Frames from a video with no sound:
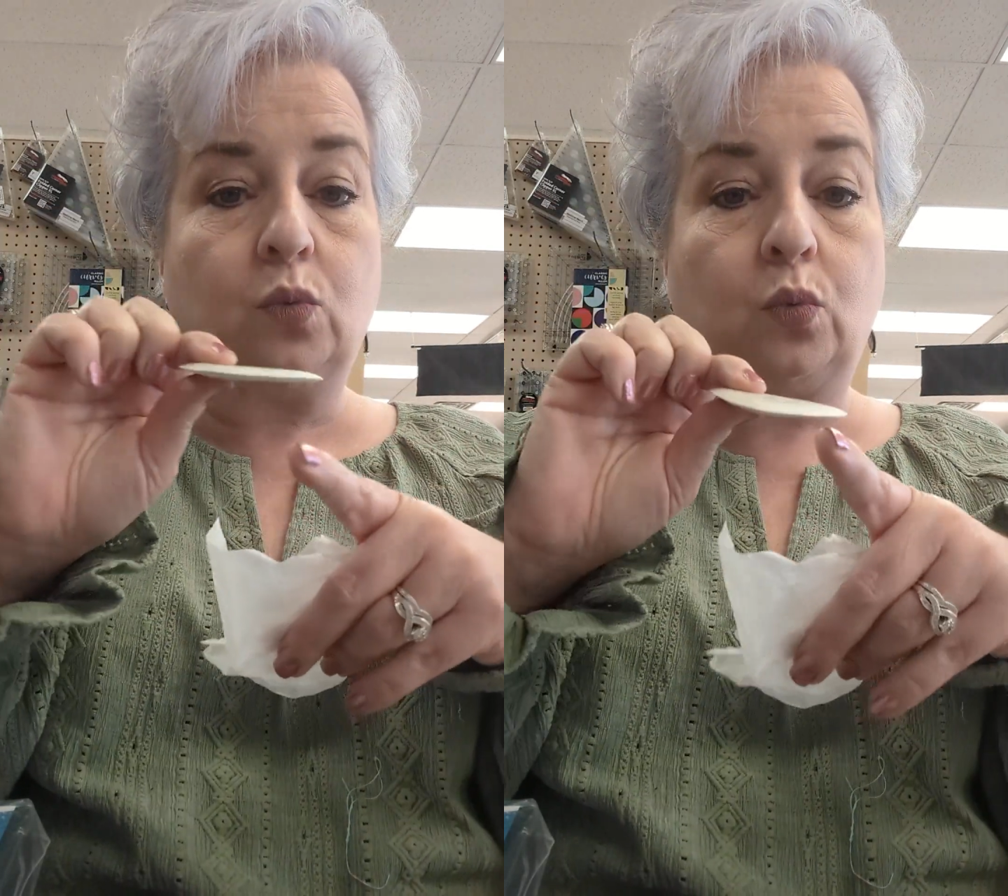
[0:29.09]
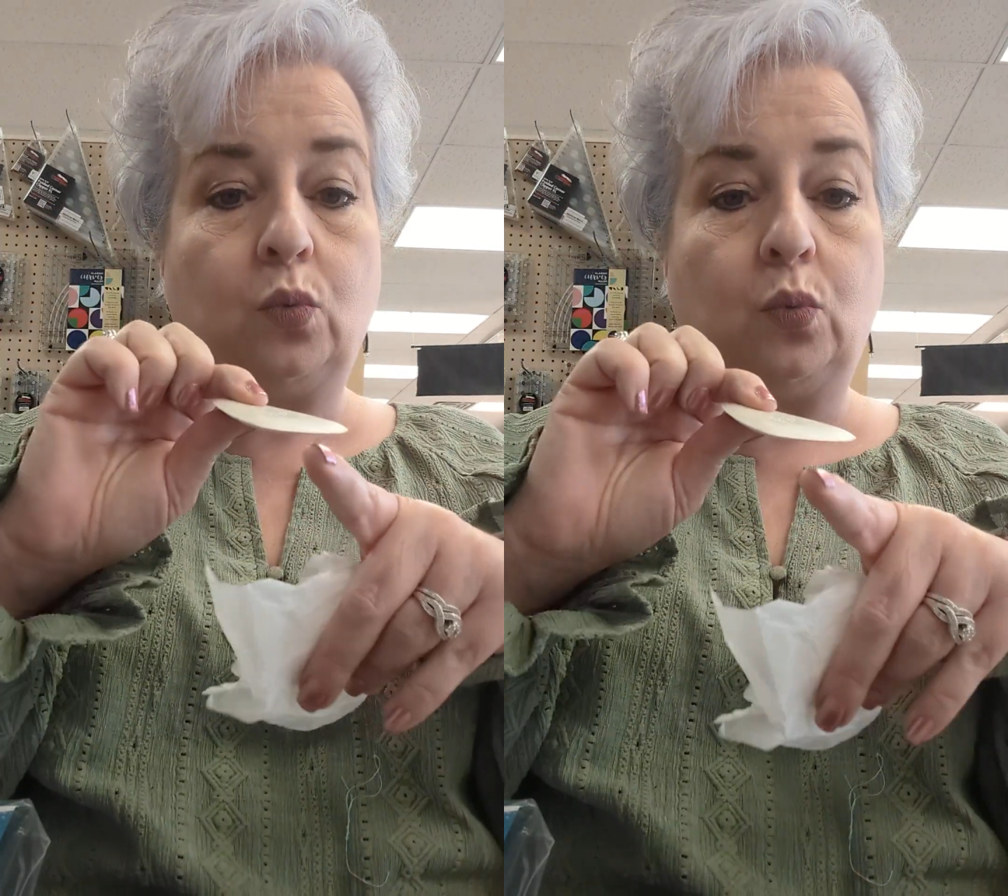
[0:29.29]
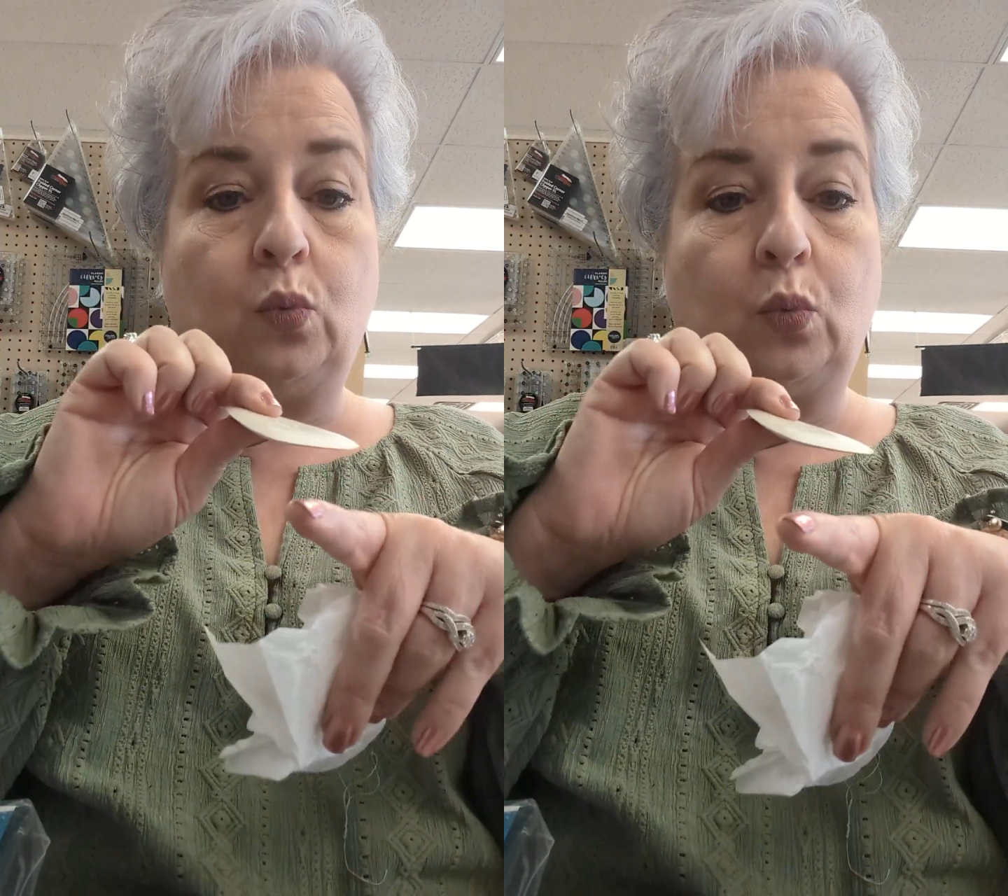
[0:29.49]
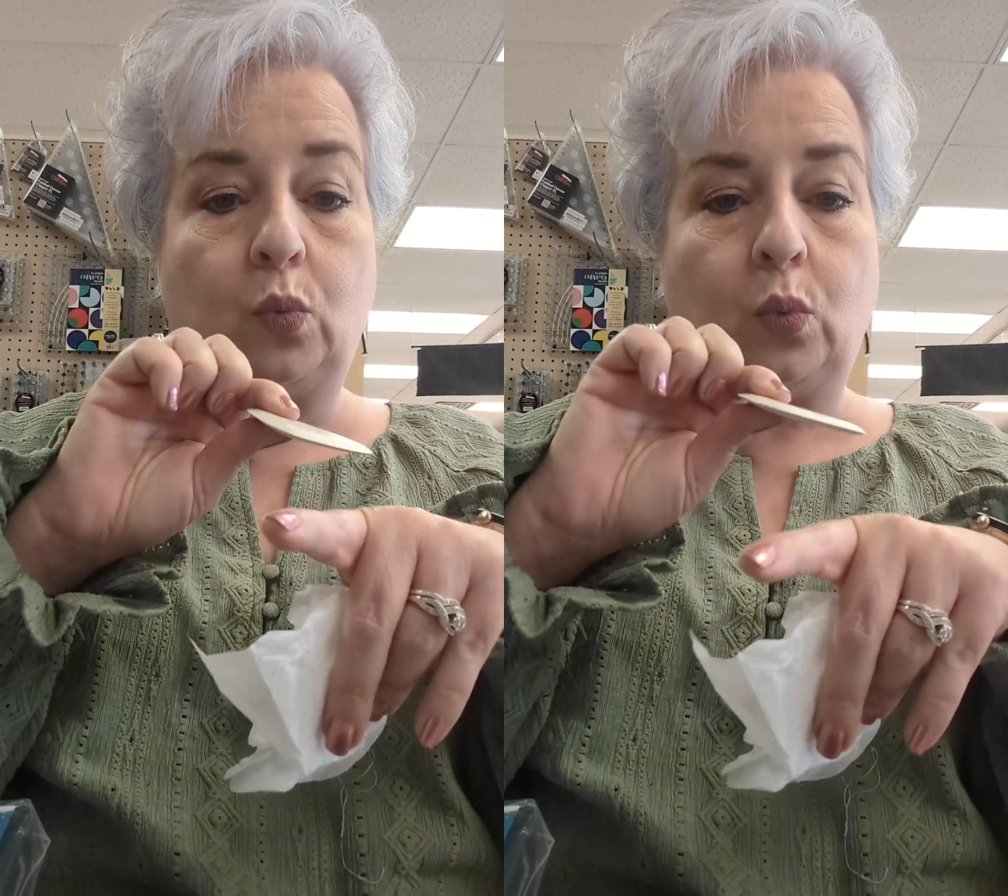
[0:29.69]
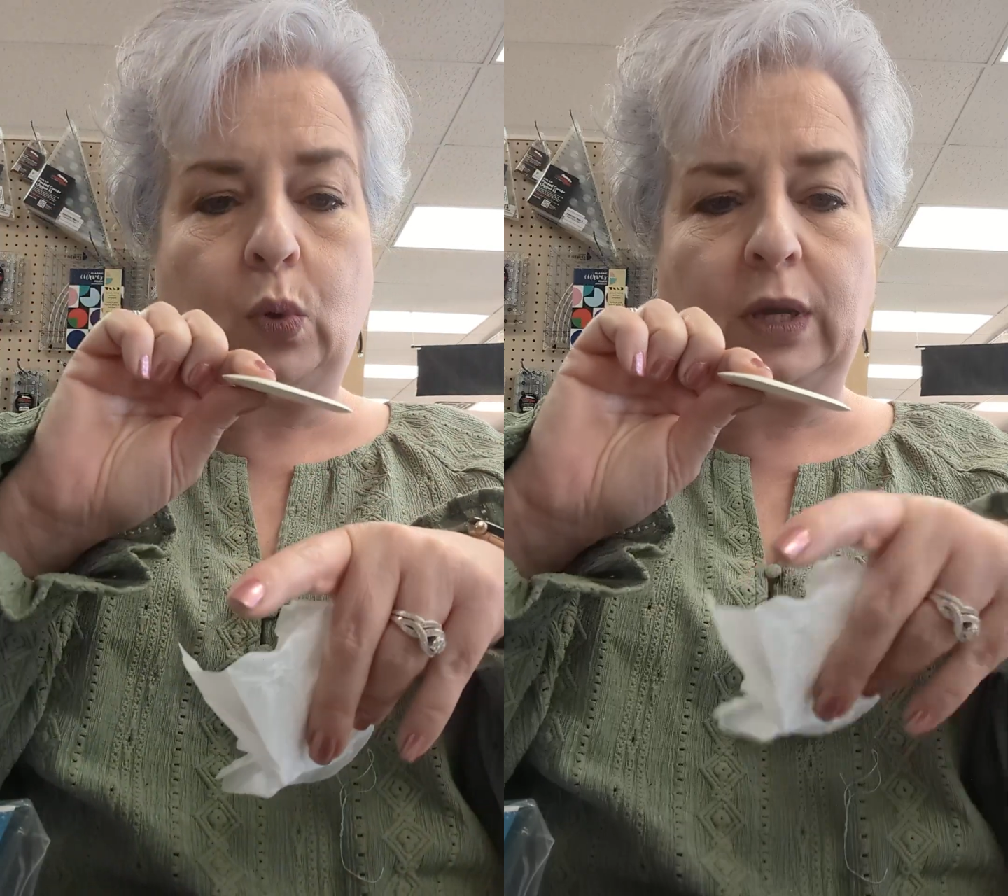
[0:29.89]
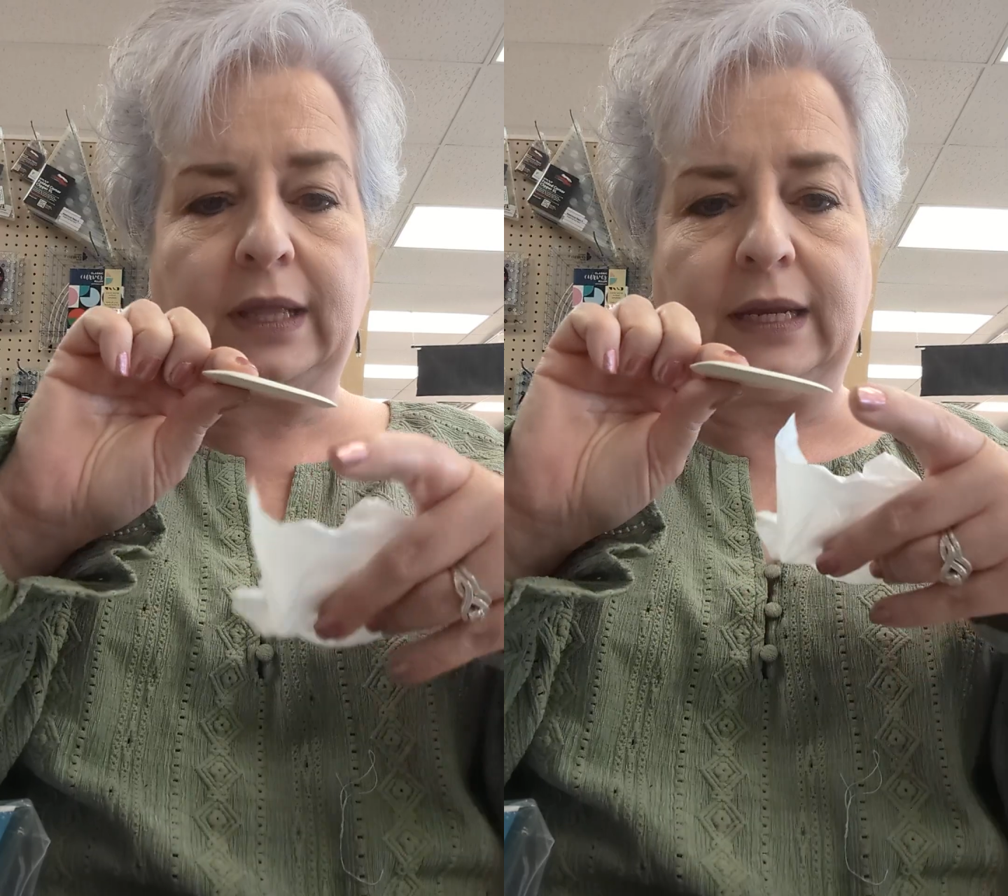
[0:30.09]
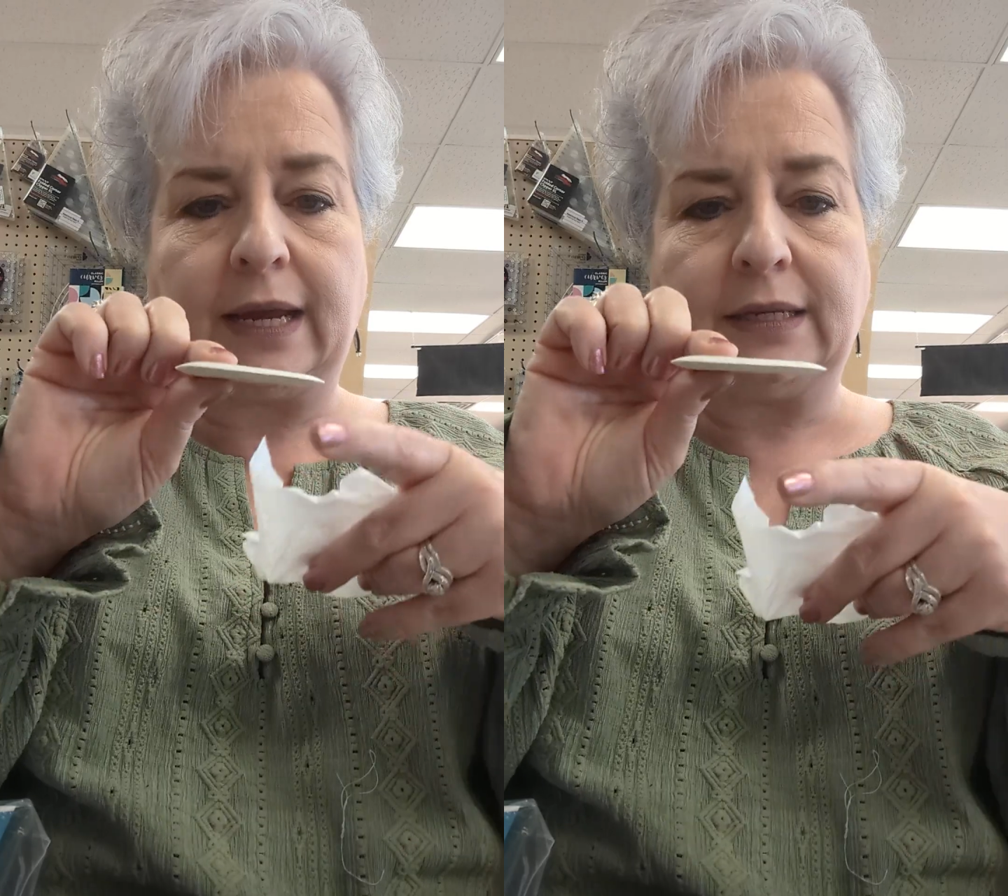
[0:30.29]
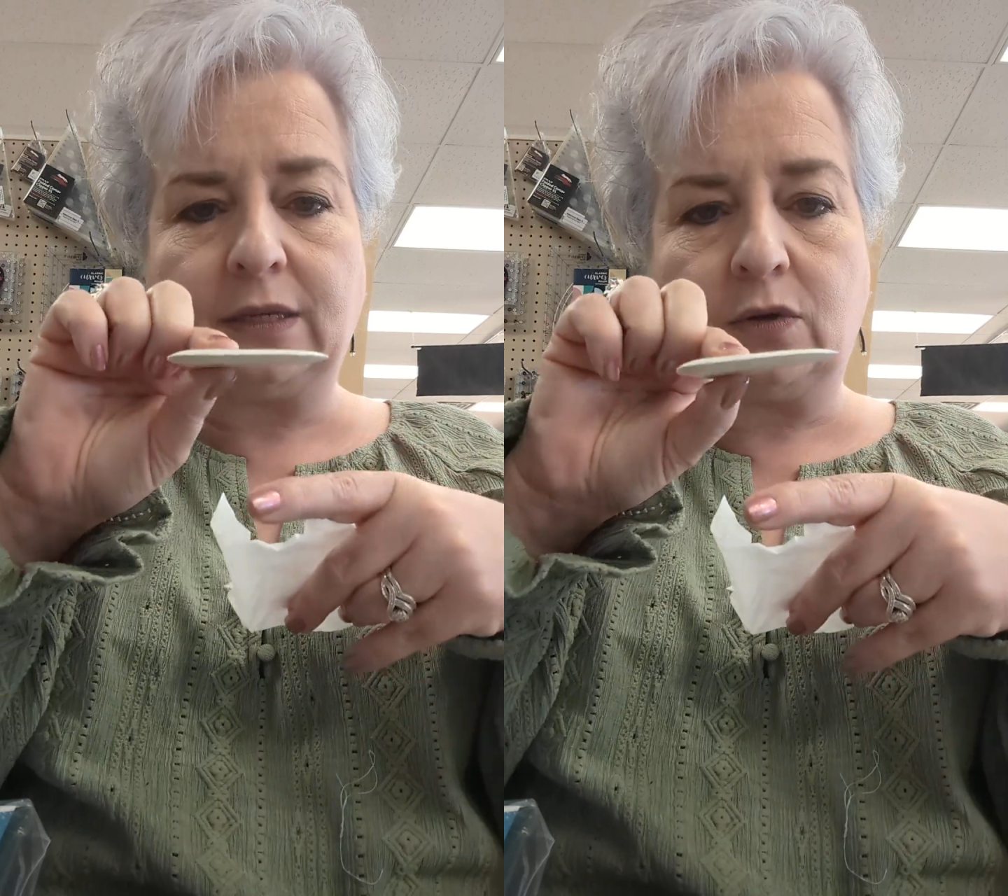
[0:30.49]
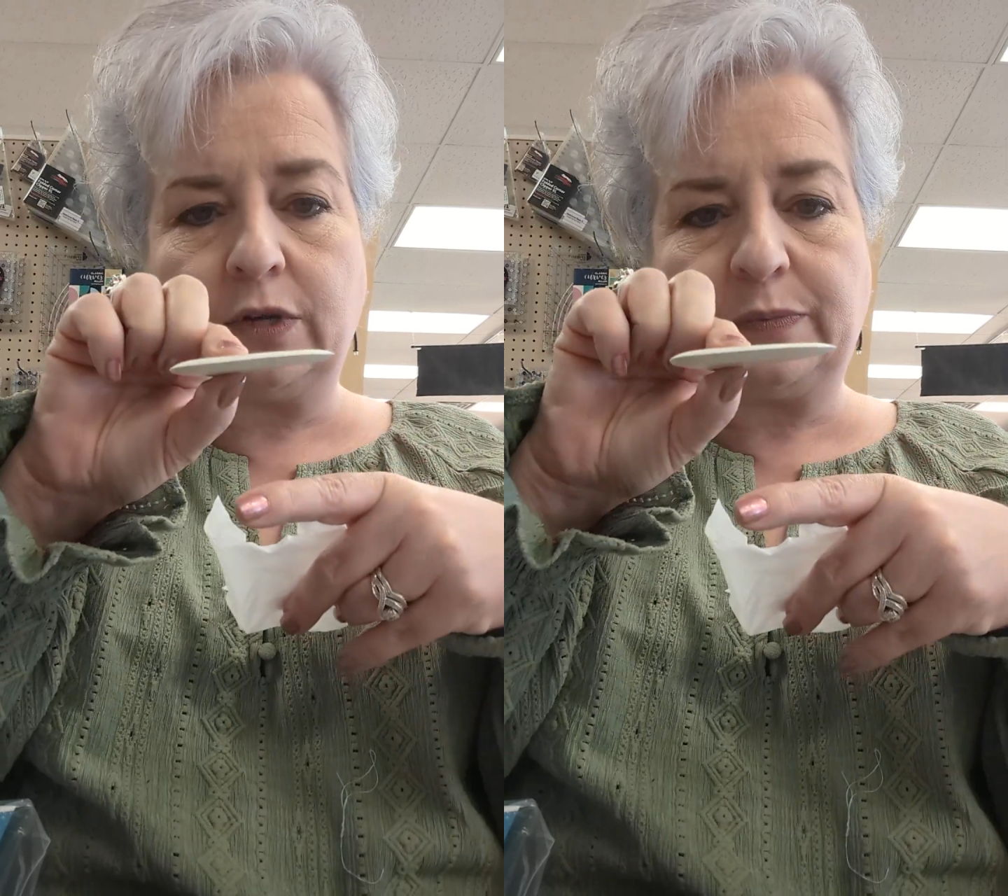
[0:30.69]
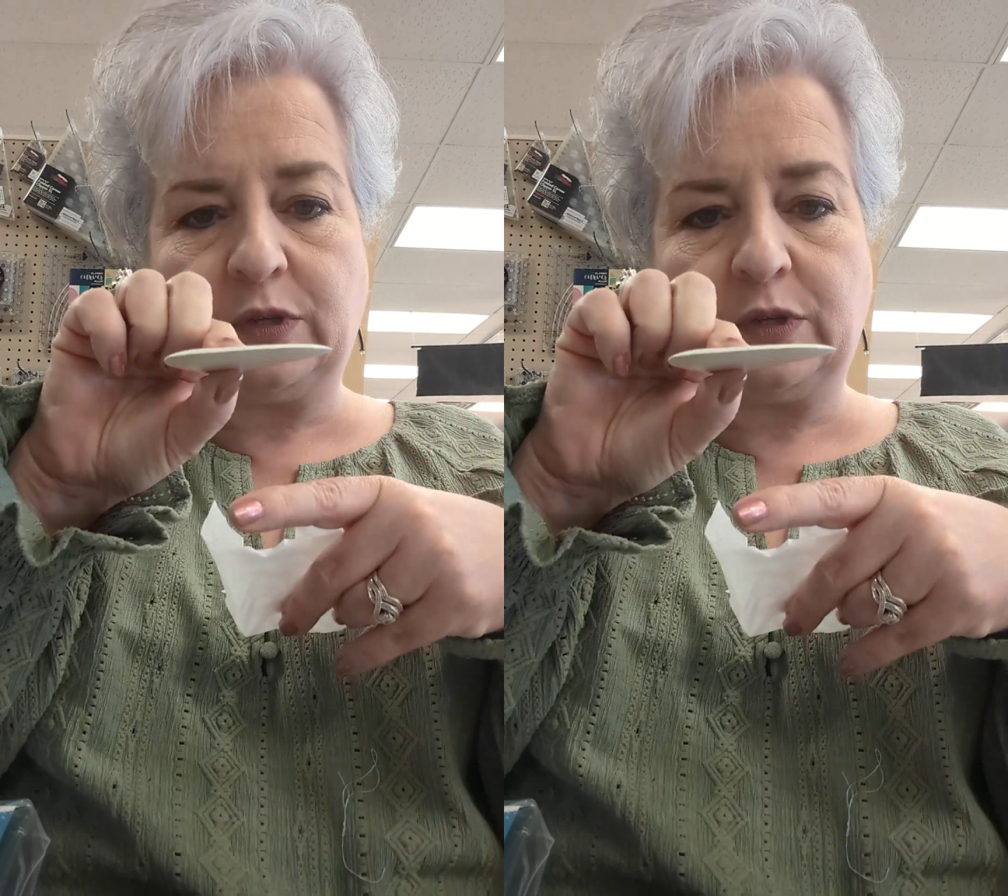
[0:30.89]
really nice and crisp.